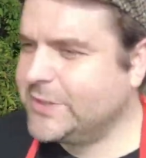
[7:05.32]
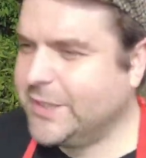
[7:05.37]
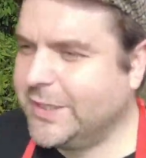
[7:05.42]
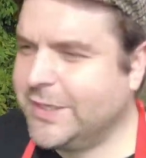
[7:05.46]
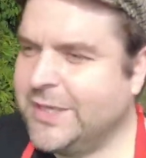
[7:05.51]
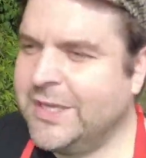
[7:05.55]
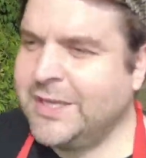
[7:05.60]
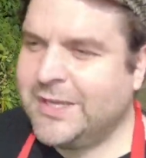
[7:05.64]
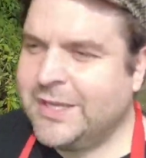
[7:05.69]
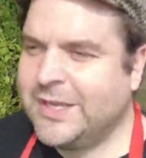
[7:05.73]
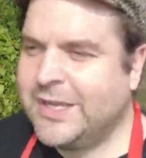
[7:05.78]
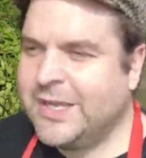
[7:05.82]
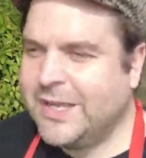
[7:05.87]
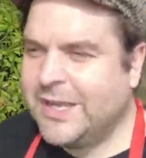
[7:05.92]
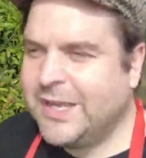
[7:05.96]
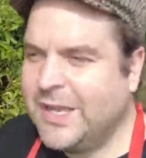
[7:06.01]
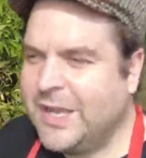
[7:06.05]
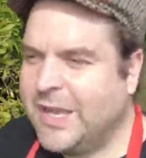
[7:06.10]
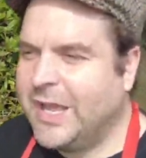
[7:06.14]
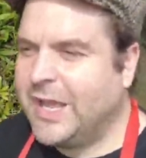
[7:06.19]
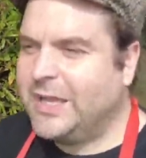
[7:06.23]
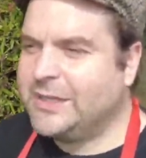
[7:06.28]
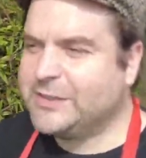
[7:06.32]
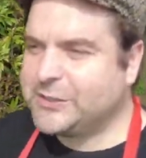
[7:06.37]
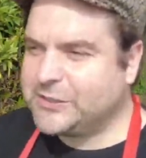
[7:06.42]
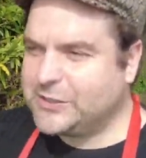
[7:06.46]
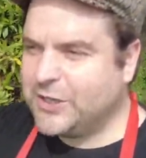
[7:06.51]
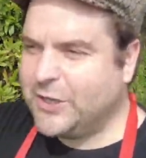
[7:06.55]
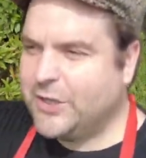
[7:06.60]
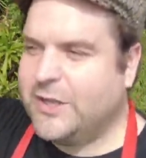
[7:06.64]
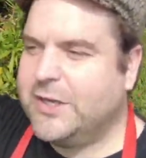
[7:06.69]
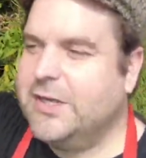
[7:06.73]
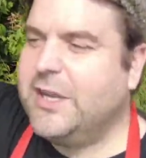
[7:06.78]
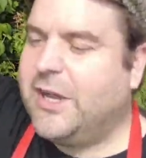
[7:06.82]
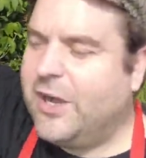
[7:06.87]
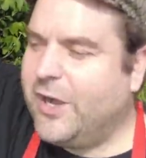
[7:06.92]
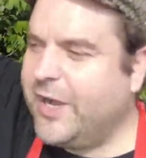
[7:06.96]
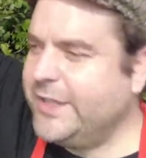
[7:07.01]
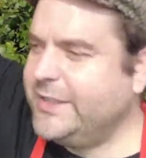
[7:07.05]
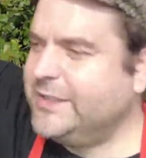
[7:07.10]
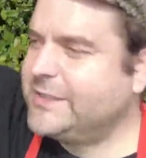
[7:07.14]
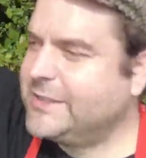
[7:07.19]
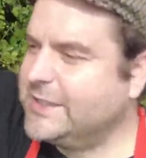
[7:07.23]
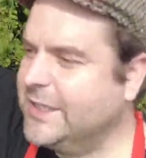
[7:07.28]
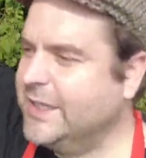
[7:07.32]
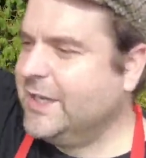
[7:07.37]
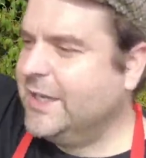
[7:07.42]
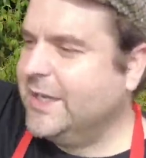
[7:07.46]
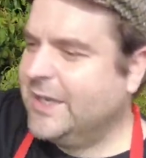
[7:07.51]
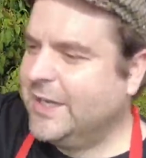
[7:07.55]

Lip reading: that at certain heights,